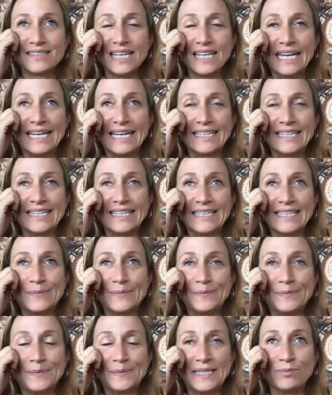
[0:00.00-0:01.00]

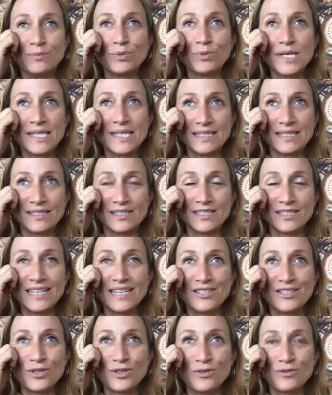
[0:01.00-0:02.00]
in Brazil,
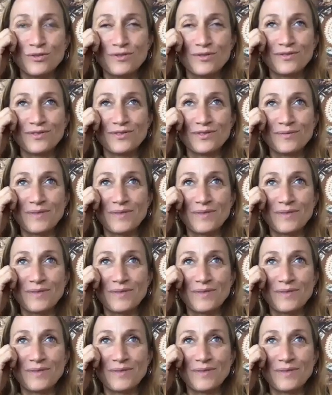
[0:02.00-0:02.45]
as you've